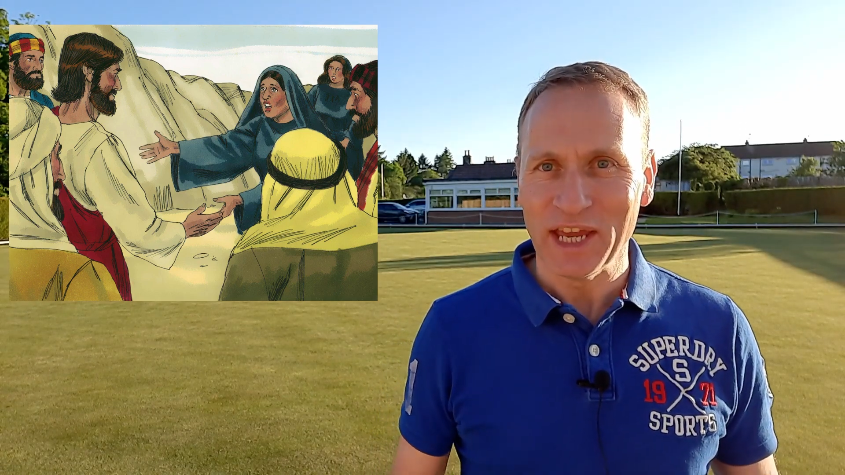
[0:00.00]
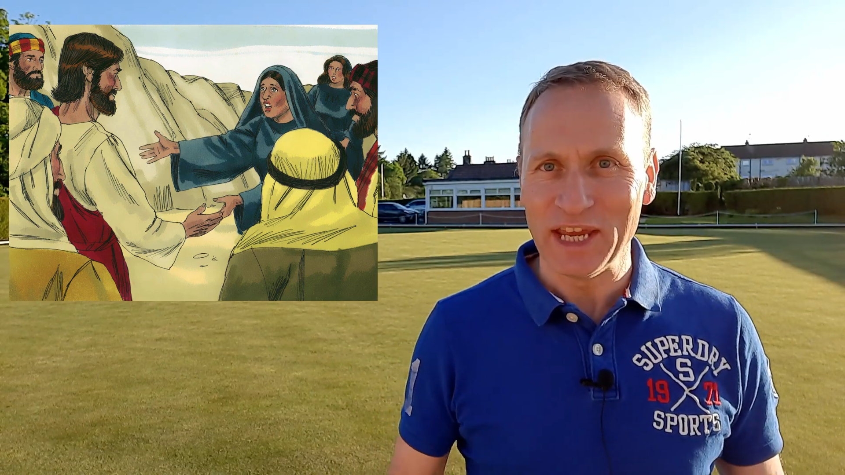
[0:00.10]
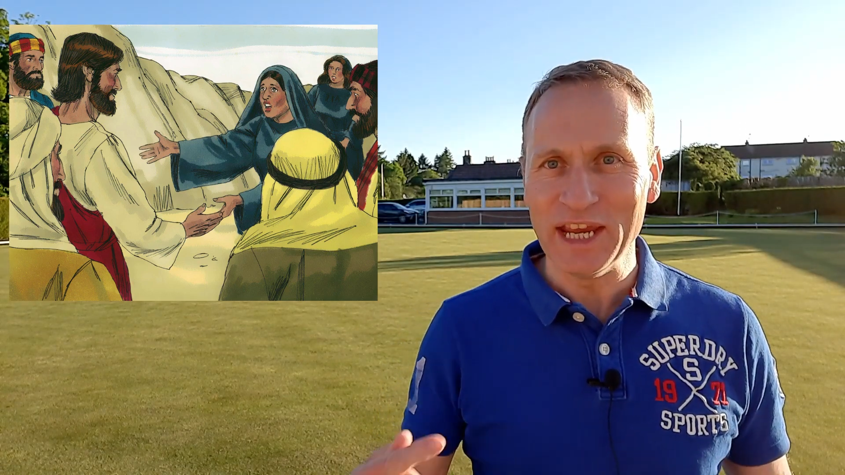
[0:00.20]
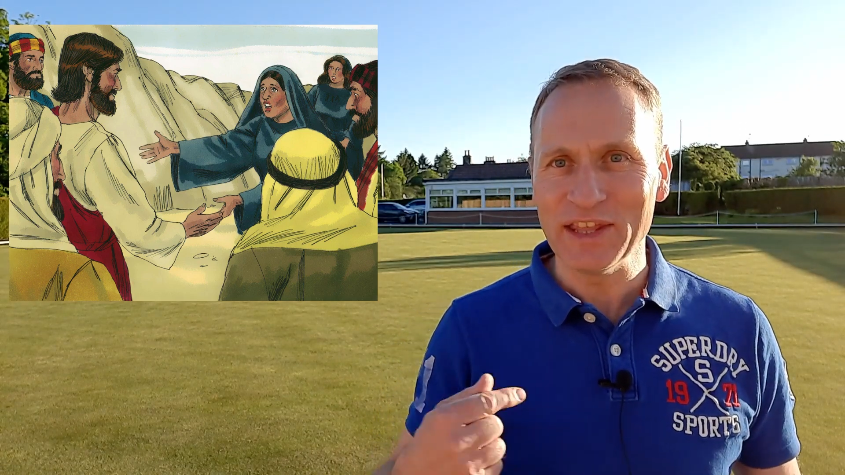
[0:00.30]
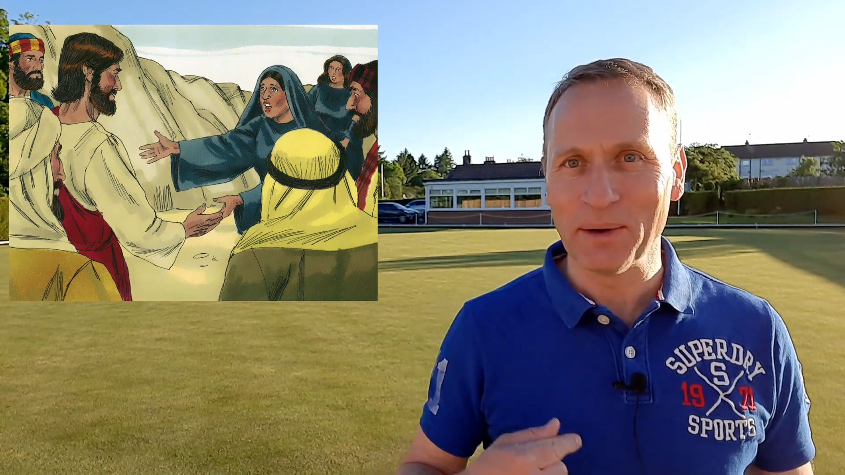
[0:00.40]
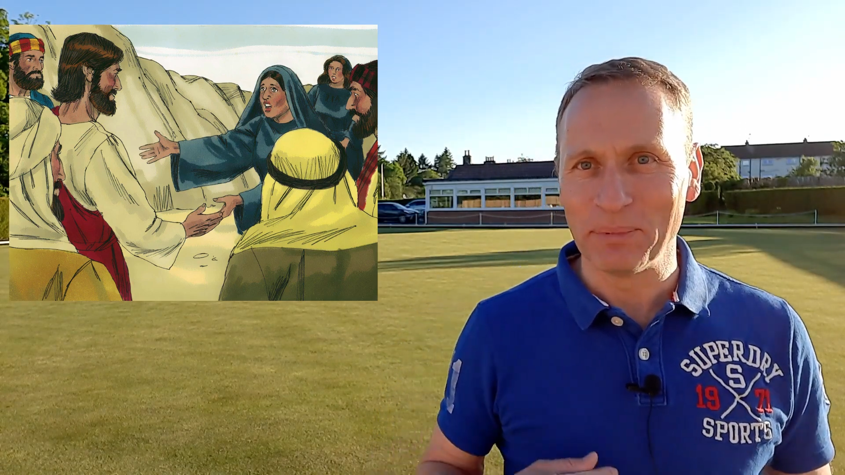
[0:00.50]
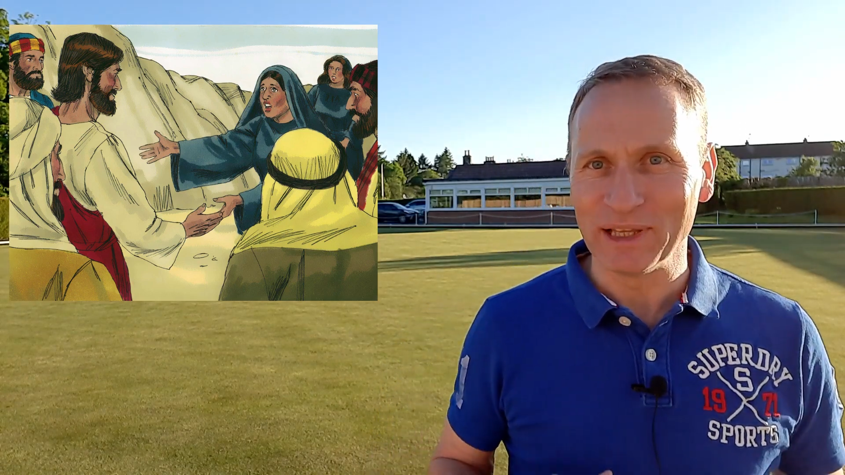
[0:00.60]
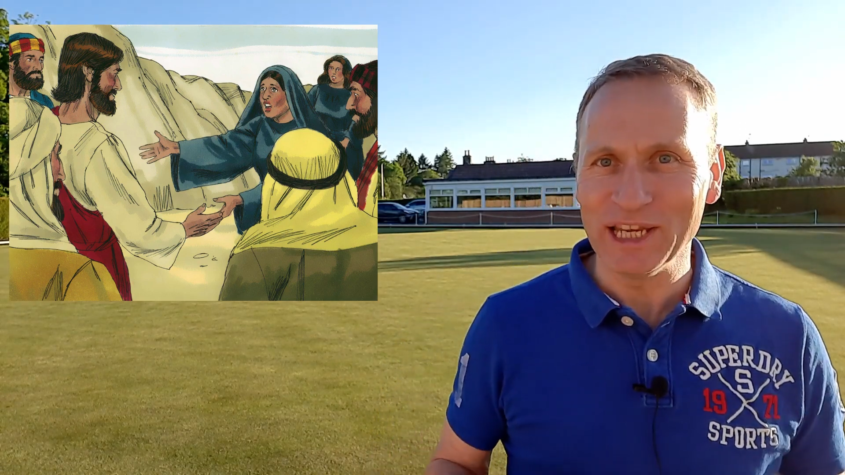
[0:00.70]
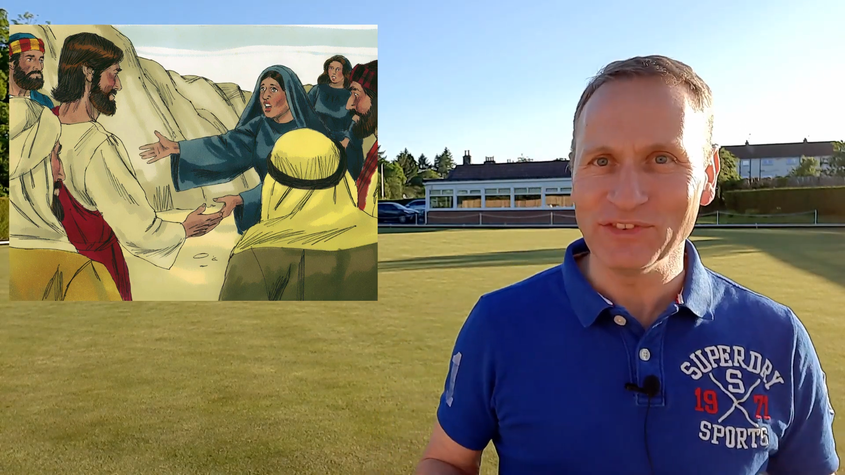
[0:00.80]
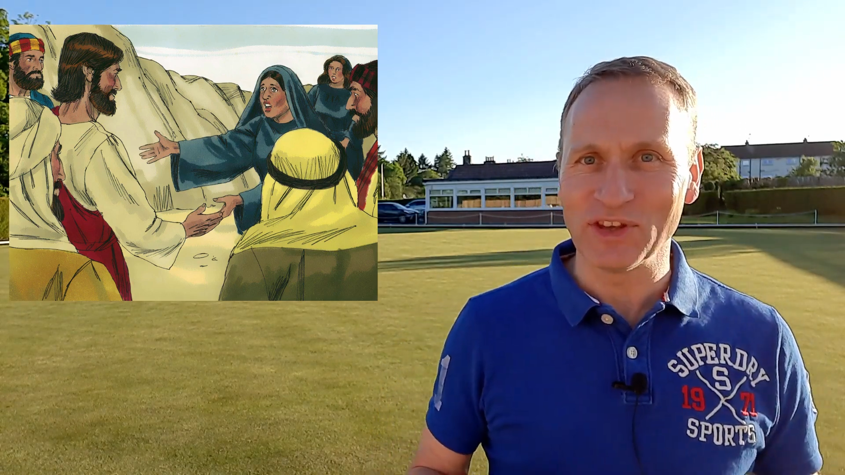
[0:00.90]
He that
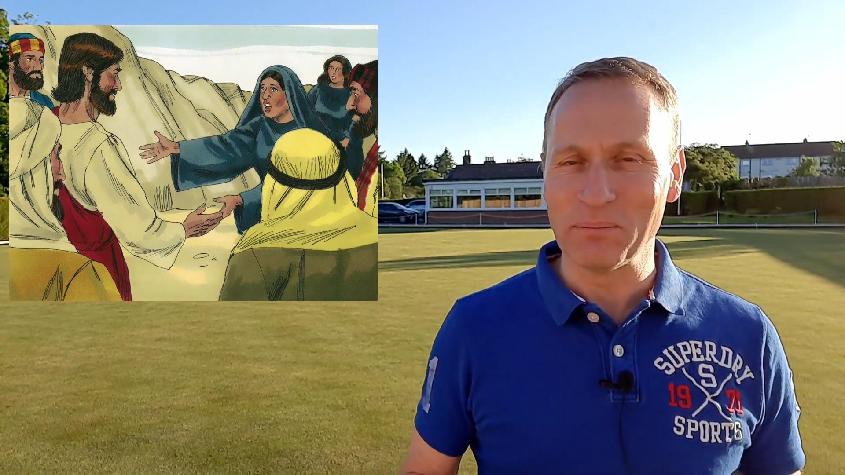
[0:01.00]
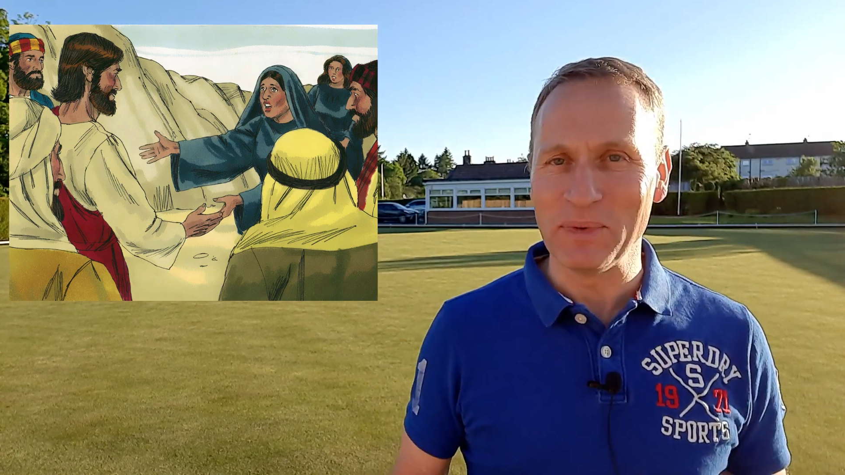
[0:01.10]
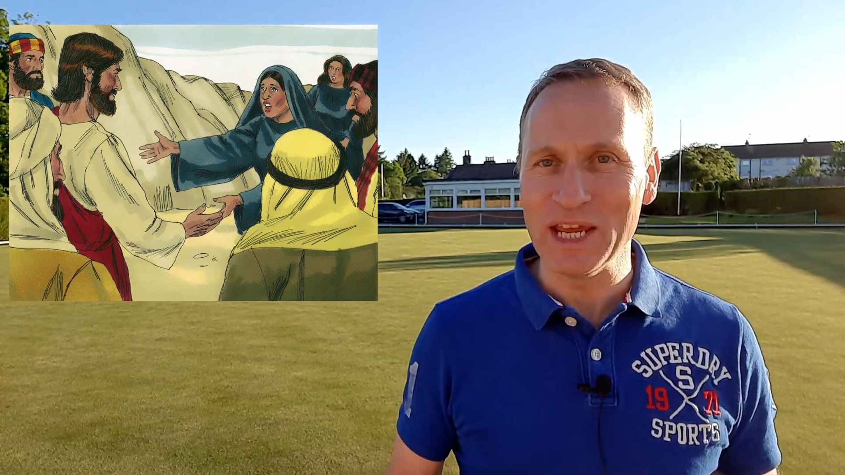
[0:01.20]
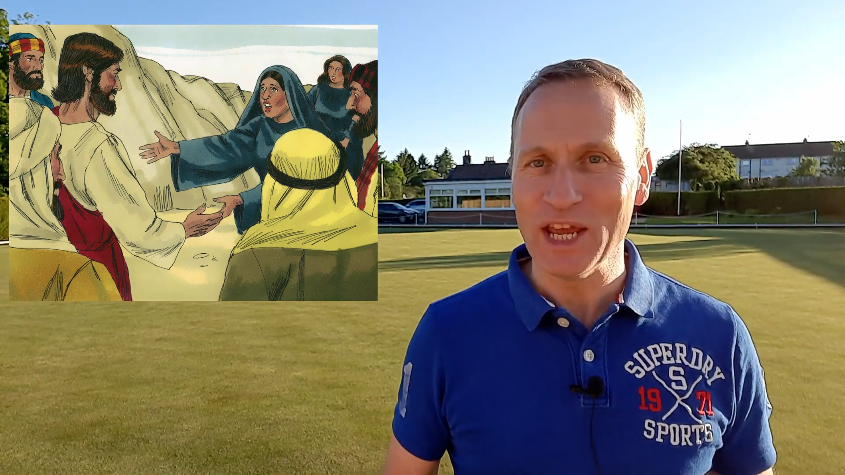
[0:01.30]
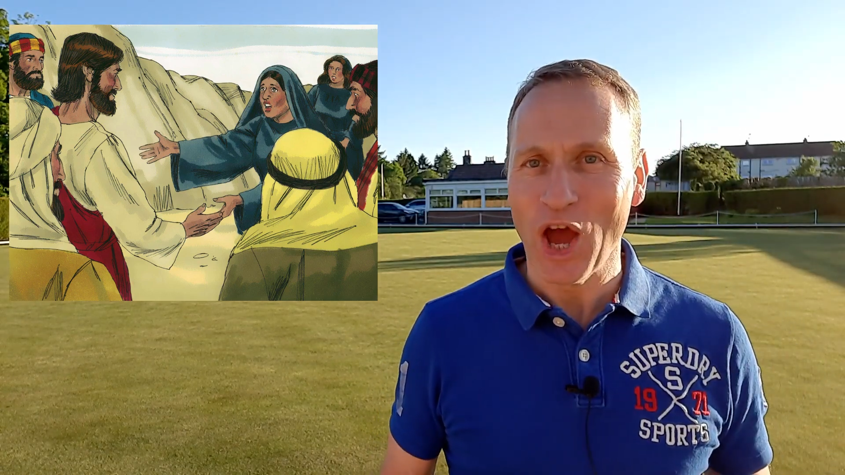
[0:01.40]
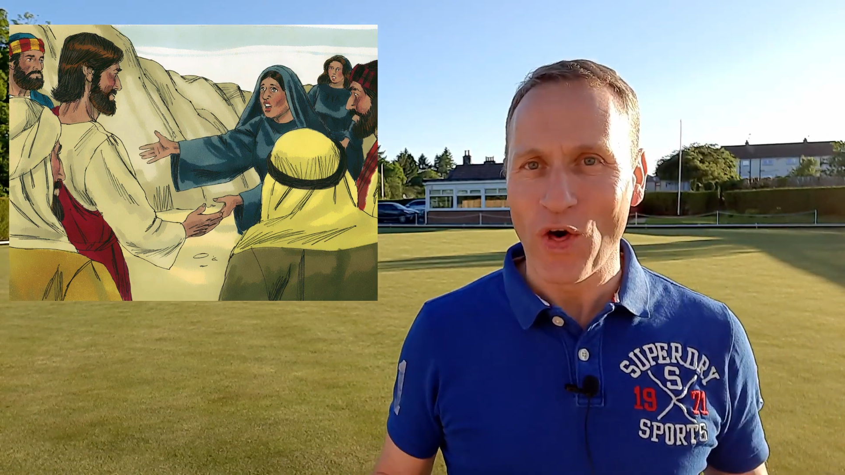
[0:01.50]
believes in me,